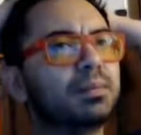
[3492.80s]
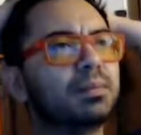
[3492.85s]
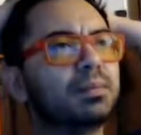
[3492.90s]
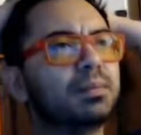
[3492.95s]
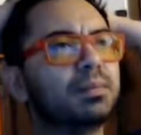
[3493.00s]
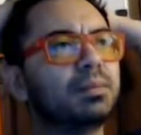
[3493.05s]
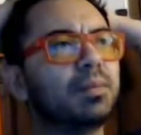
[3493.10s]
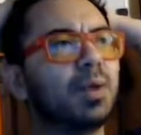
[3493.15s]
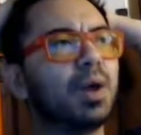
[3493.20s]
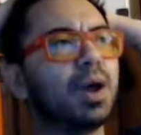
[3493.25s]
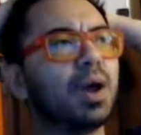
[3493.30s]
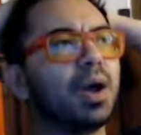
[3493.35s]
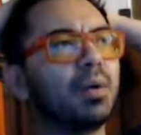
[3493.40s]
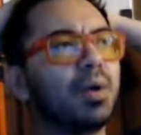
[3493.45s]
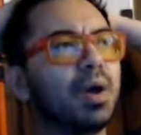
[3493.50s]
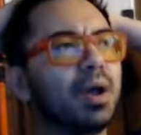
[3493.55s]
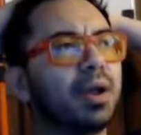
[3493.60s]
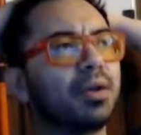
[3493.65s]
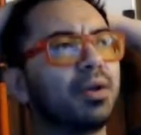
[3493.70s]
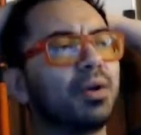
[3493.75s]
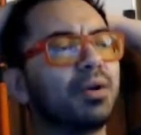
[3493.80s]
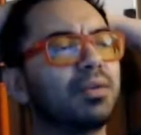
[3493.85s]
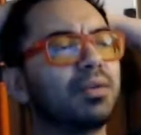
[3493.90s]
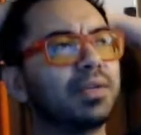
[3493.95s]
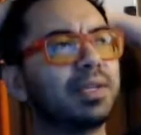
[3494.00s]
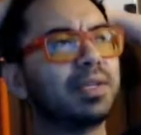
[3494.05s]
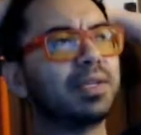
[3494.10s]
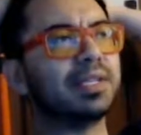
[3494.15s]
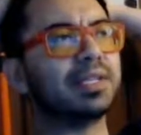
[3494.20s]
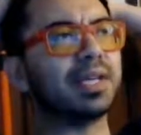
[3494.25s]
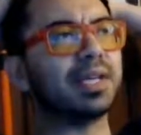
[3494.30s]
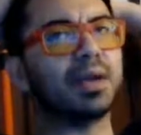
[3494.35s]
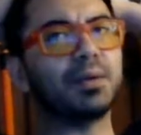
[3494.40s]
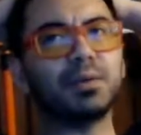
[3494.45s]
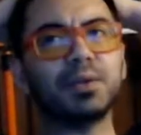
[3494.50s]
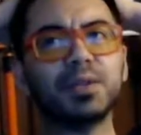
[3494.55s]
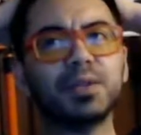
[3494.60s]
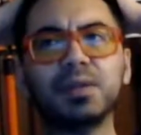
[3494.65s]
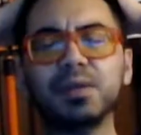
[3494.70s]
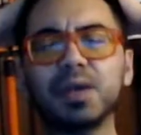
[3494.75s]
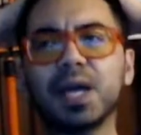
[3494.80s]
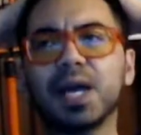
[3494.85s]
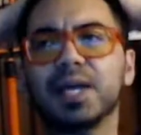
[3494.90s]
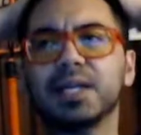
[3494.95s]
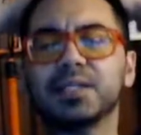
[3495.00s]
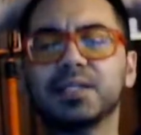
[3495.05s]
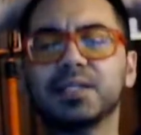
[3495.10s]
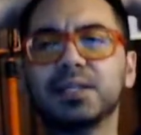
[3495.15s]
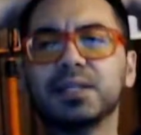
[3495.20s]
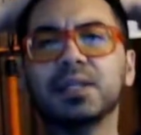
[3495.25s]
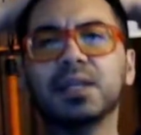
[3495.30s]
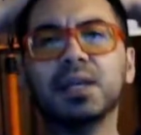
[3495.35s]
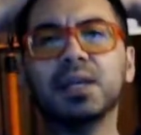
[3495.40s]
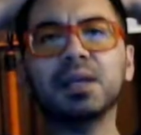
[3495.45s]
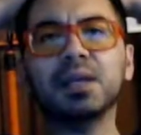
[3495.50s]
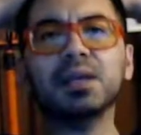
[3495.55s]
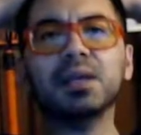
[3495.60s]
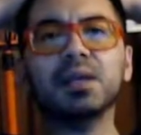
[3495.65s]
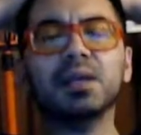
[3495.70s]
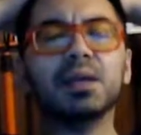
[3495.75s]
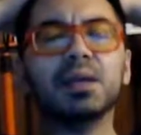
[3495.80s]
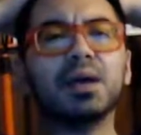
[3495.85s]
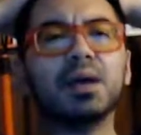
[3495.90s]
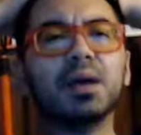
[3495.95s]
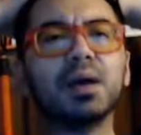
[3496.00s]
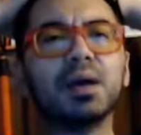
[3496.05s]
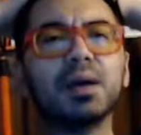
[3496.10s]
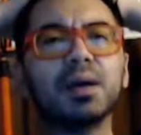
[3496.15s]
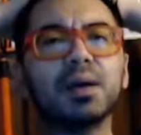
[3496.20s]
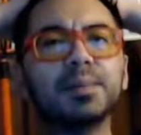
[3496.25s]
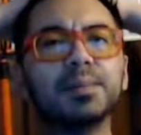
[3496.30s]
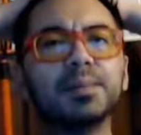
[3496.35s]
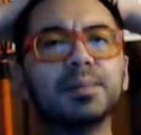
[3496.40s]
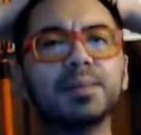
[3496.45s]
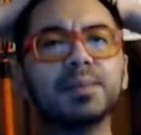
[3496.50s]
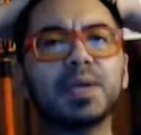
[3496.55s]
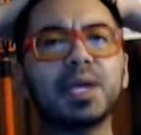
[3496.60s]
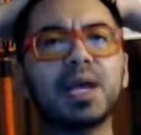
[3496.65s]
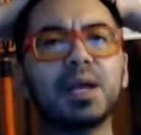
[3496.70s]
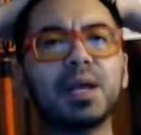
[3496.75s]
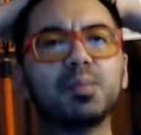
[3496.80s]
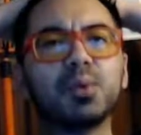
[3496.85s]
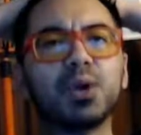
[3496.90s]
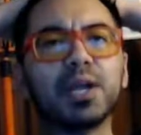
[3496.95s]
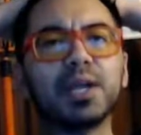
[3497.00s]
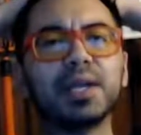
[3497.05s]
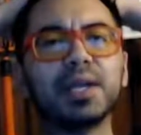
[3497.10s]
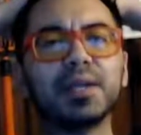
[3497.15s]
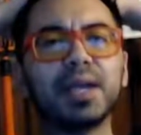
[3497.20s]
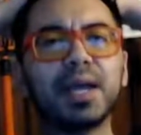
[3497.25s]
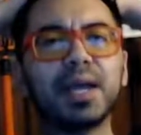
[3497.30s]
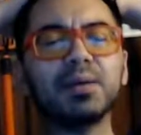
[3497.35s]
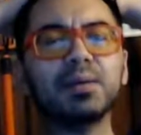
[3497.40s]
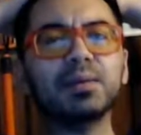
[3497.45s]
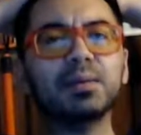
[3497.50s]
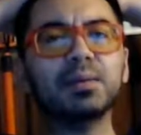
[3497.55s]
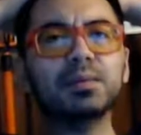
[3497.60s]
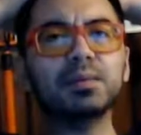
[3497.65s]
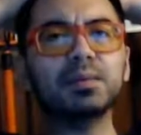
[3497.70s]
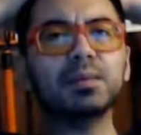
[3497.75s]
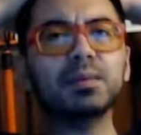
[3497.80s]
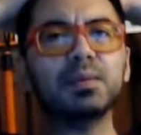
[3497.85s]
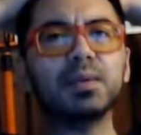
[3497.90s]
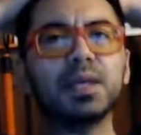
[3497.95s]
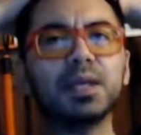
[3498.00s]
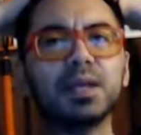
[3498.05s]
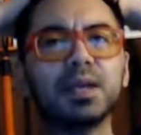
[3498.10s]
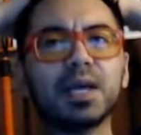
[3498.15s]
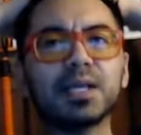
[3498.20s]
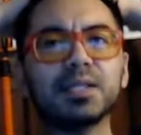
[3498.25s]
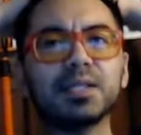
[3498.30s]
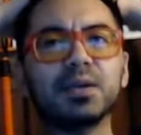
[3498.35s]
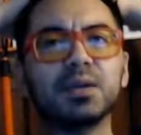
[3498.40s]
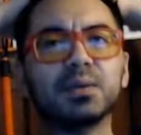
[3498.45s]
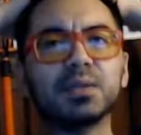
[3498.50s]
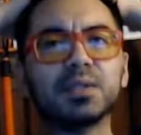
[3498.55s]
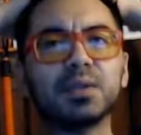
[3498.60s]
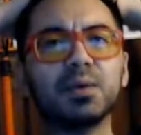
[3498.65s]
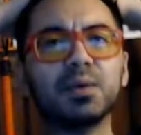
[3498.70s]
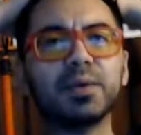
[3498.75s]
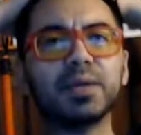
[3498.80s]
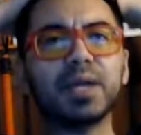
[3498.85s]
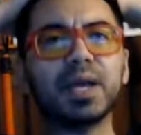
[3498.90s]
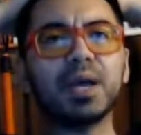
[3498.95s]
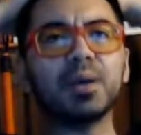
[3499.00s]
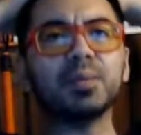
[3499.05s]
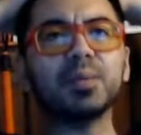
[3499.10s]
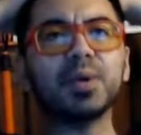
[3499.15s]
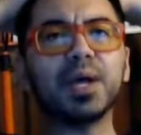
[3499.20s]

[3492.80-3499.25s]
you know, I want to go over the design with you guys and kind of break it down, let you guys know what's going down.